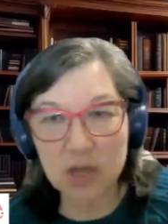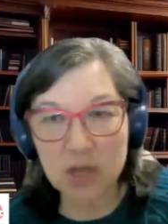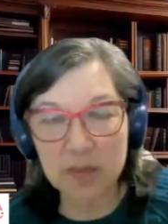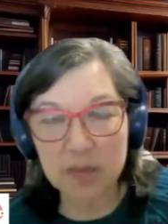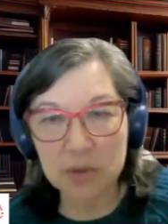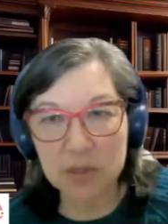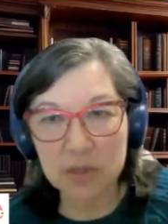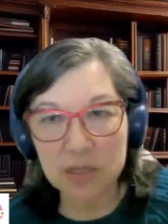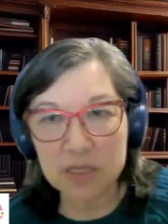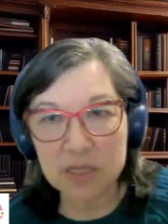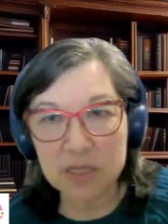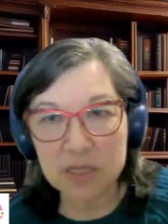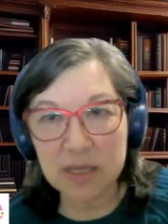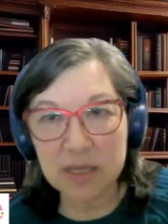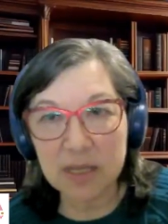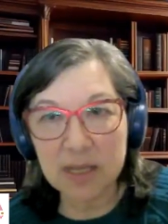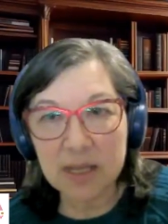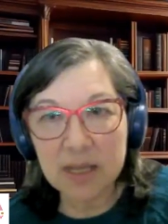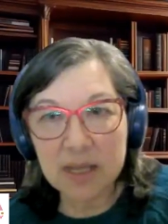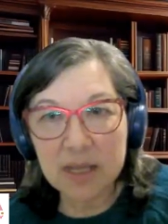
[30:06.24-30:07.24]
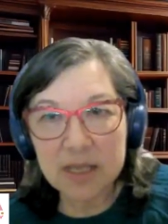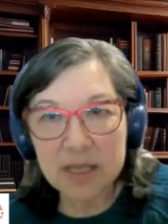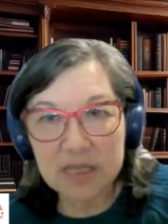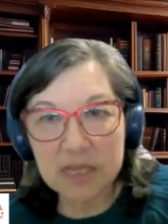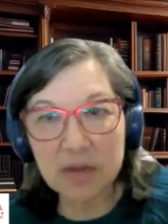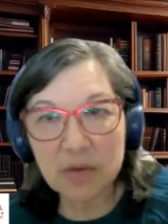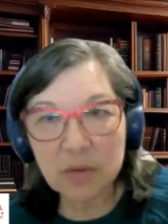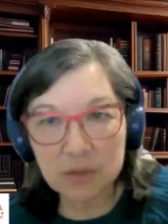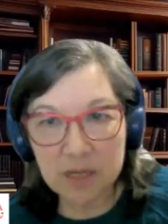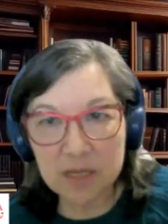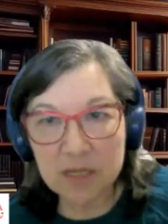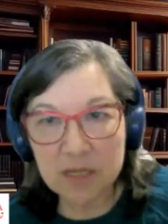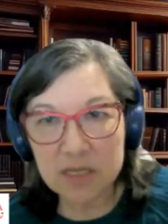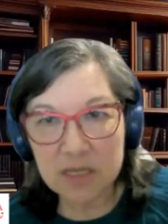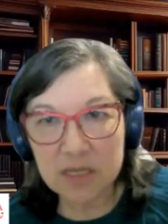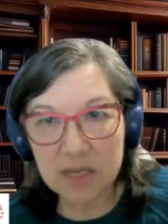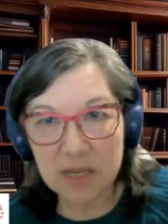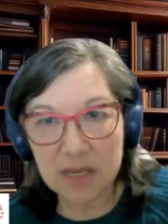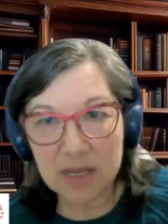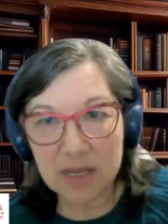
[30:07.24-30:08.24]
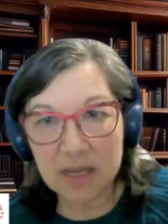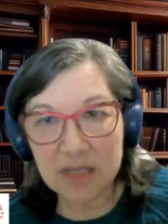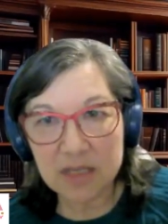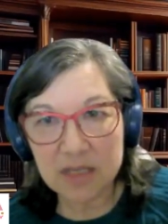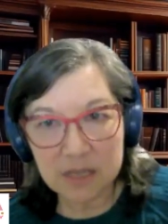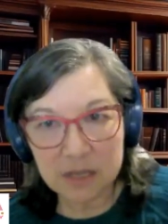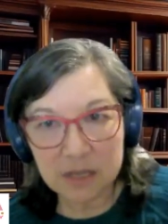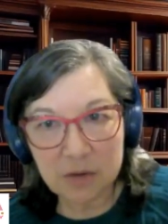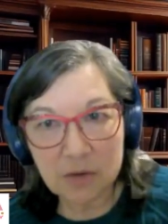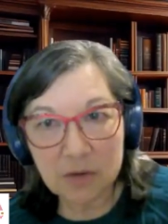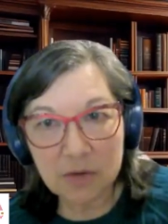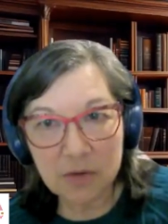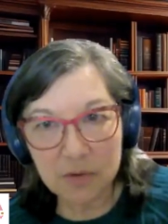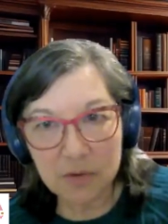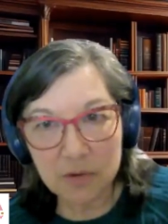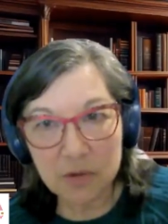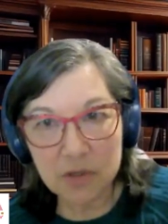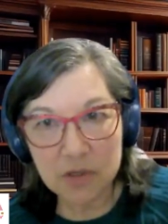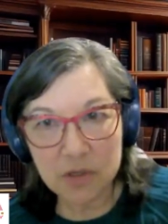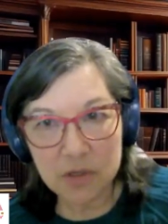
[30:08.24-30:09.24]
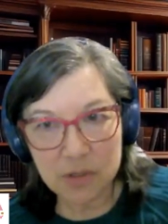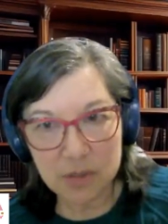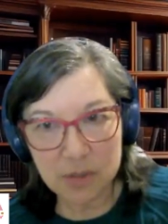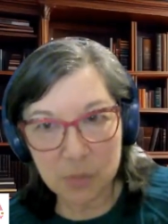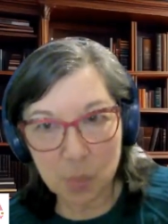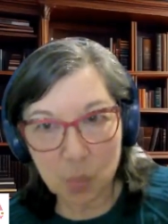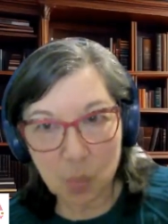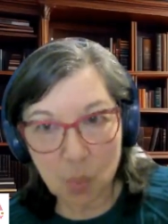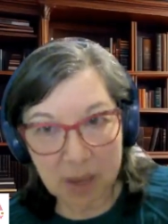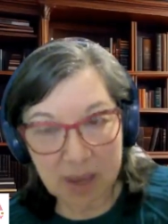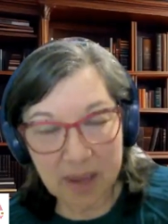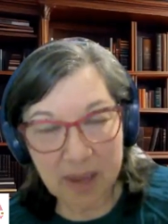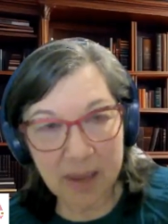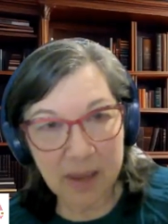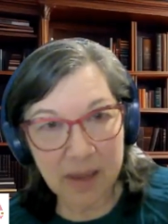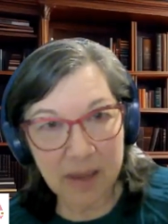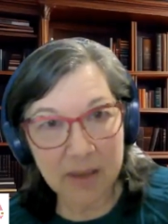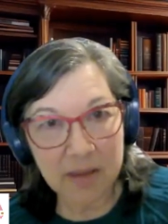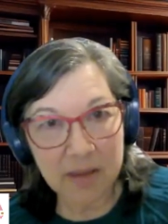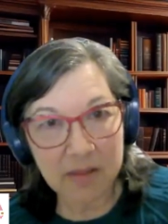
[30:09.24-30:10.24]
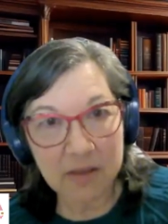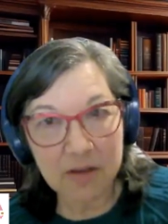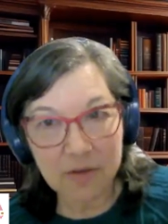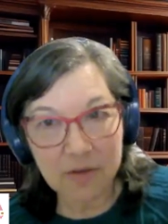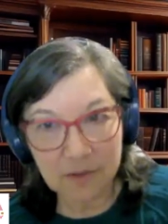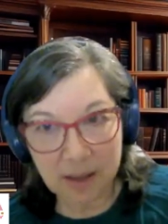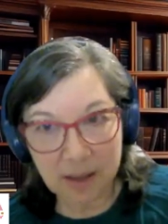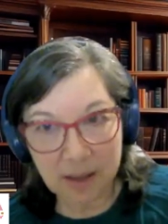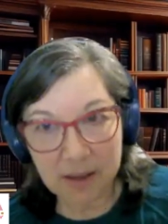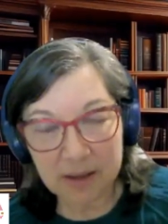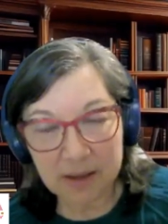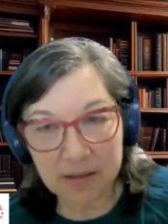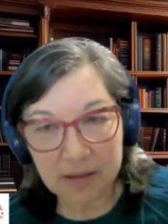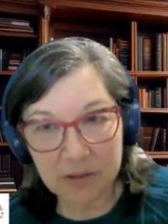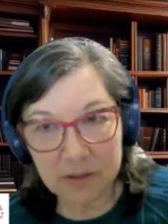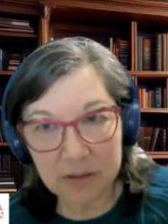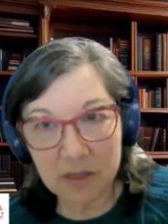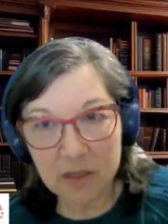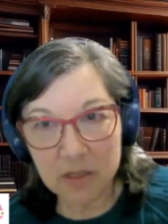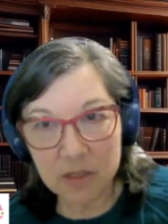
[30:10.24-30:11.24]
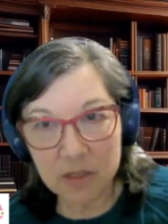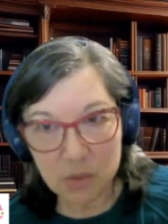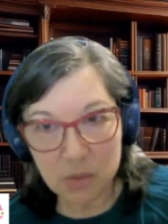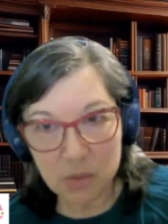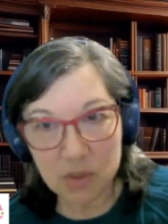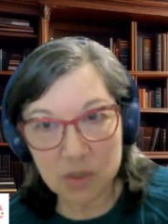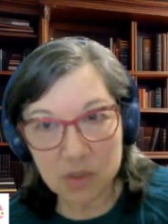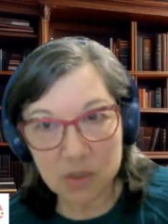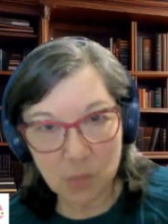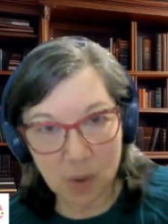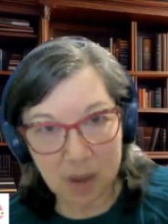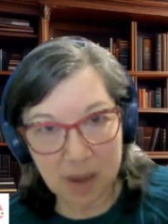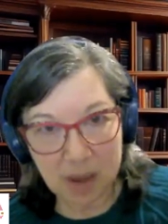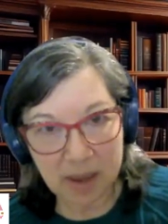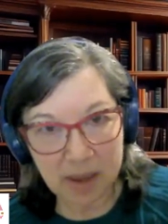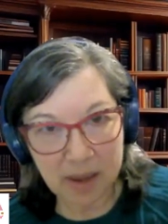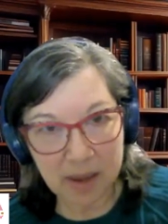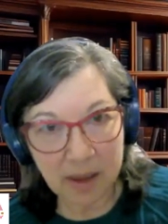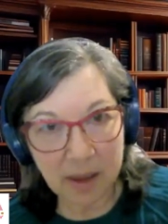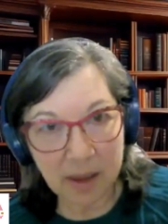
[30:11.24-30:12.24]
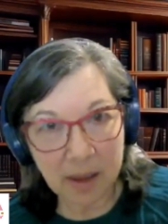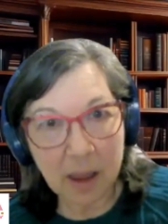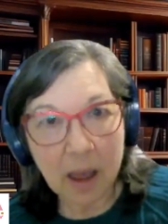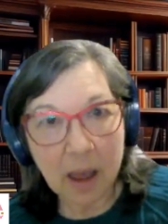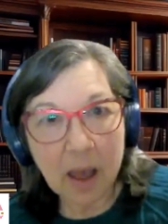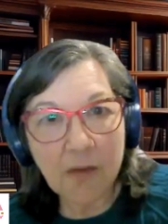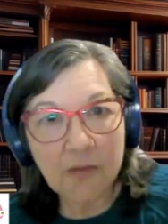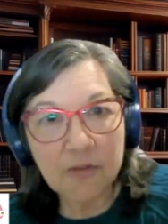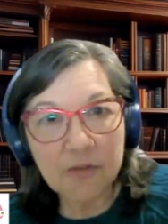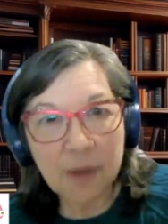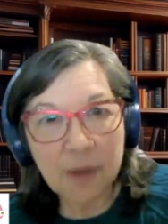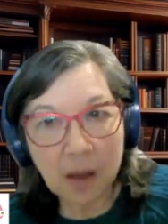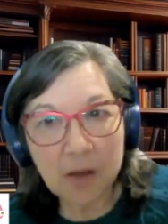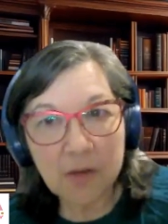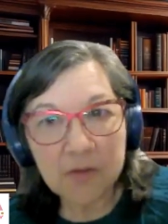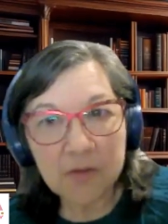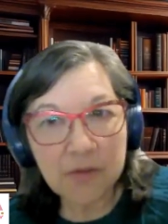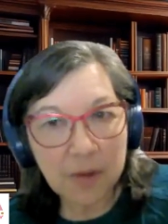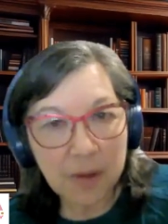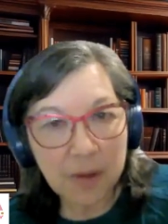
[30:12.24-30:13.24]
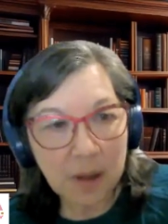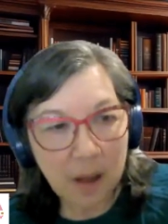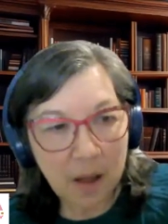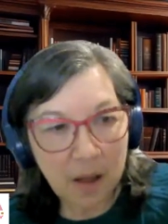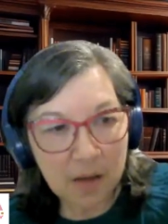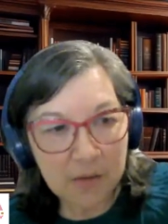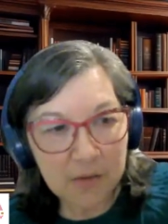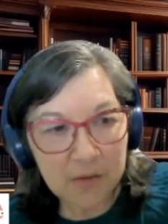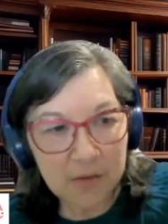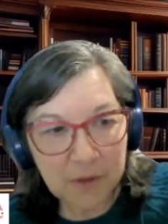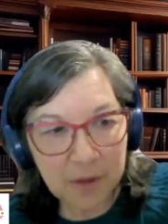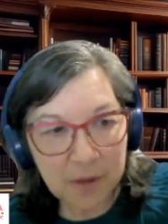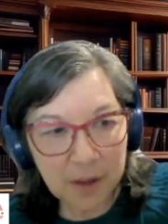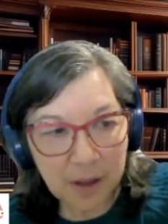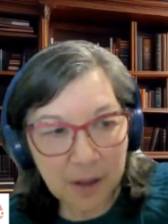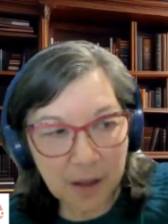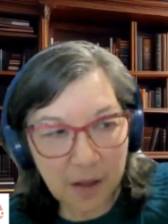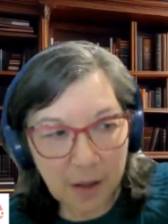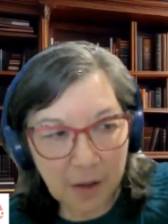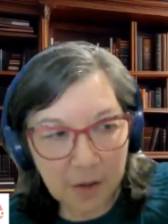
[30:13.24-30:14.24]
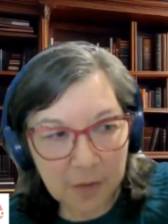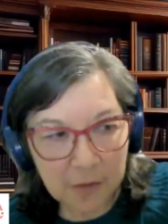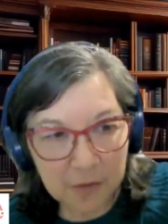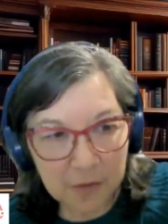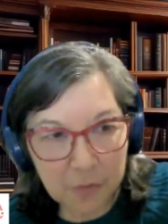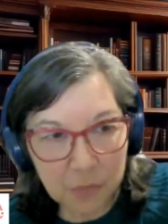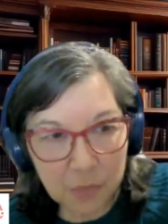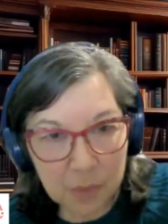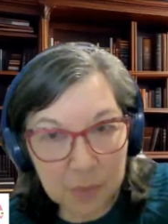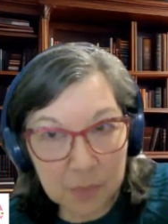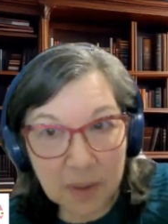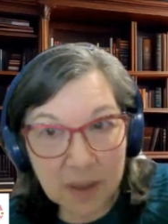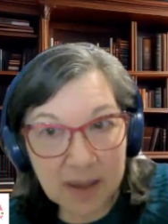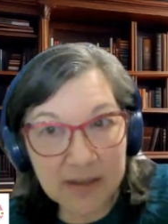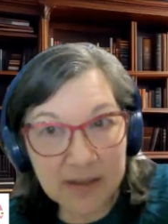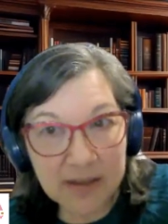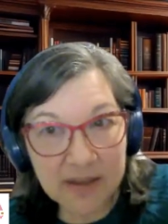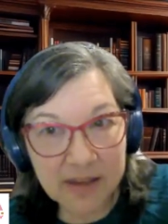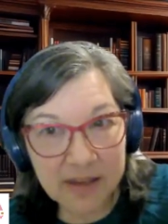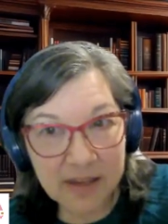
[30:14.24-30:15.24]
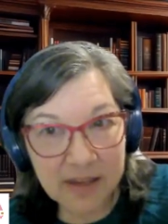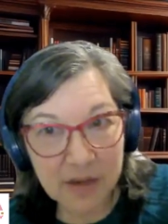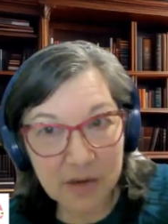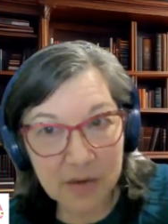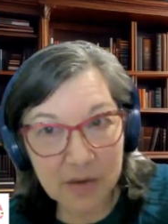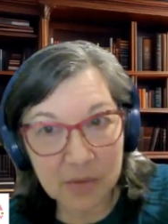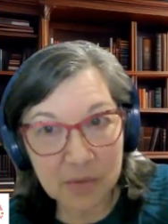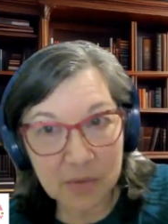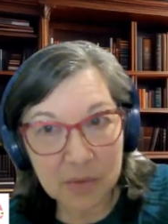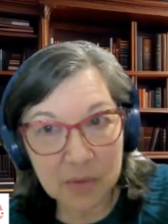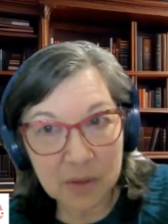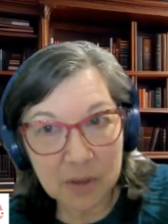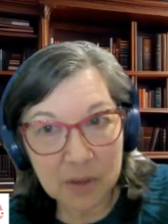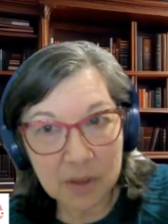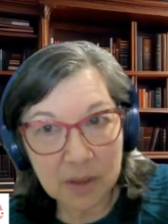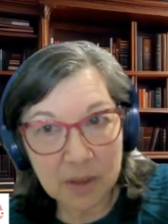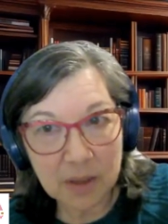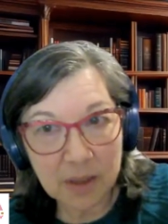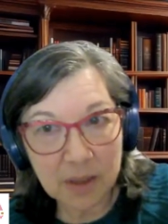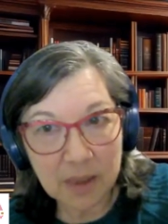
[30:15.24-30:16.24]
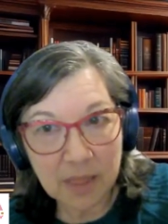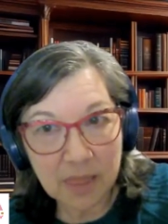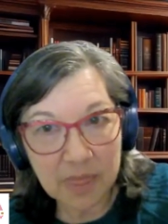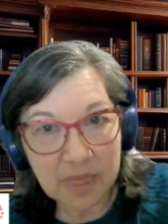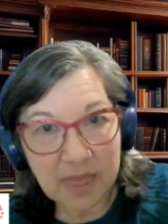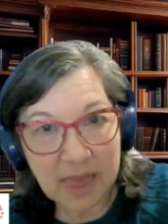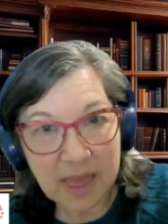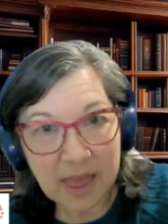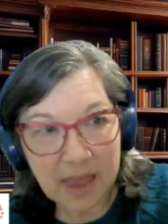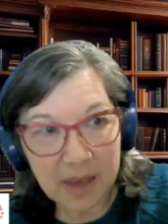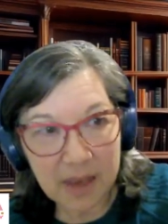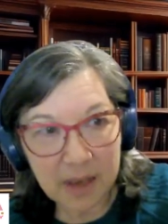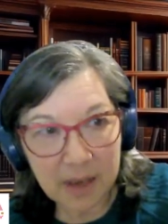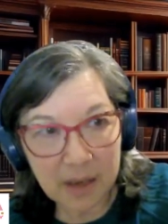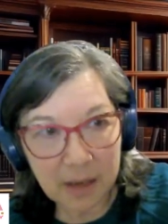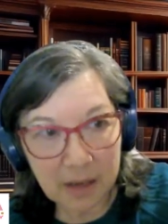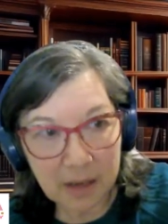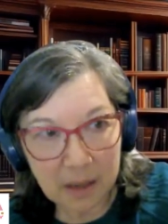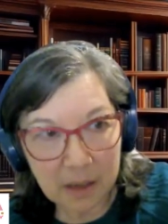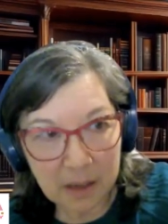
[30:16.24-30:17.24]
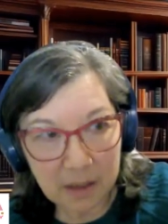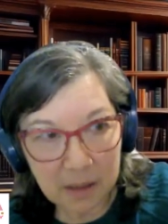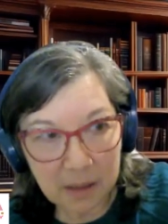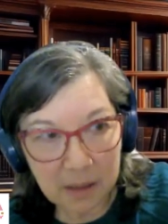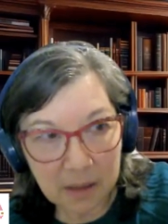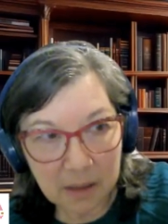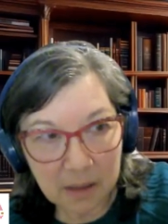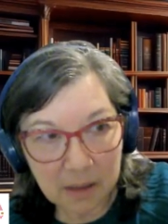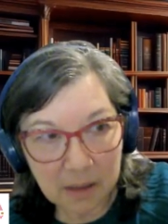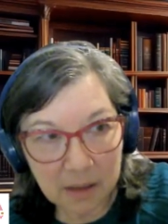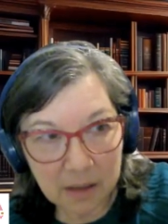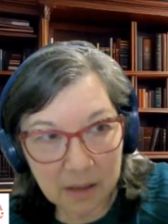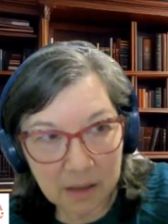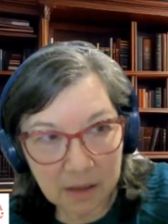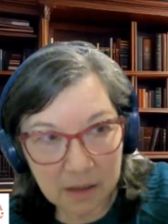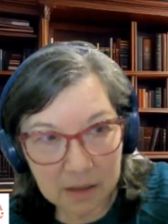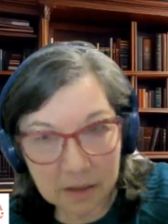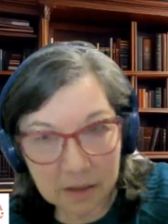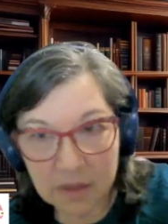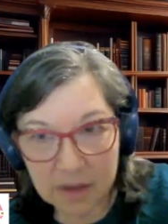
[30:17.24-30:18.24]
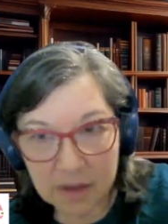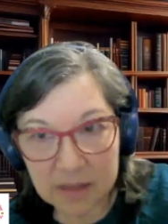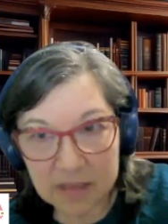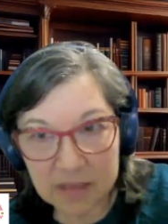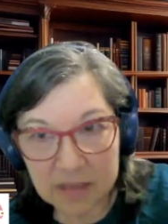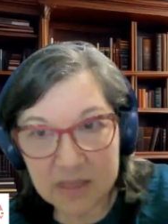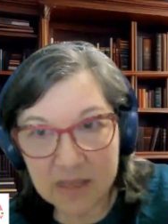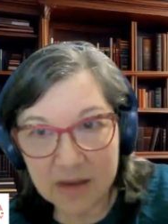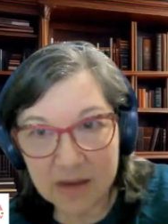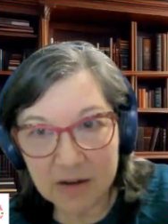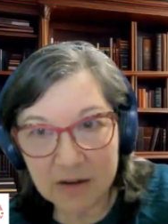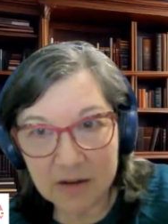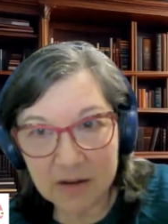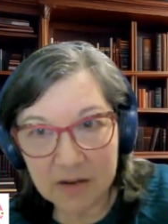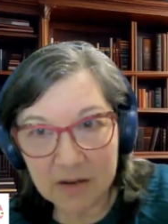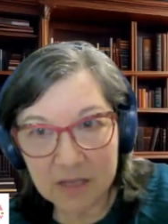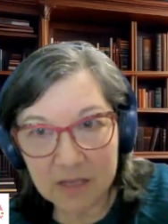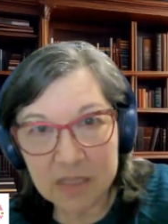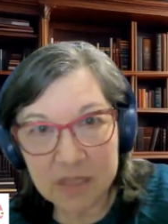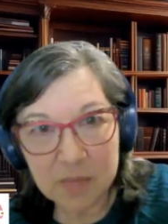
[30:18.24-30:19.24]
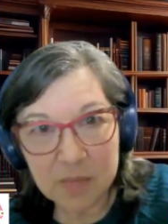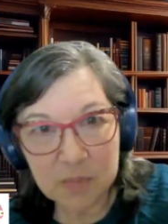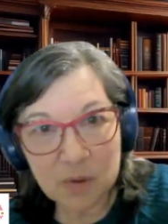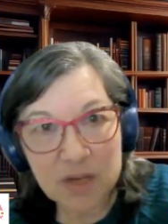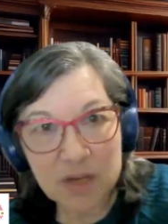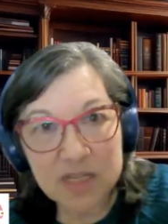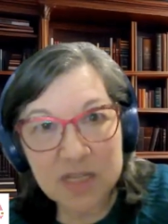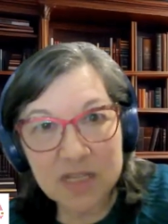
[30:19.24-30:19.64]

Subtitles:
my chapter is that synchronicity is the universe's way, the divine source way of of of of reminding you that it's there. The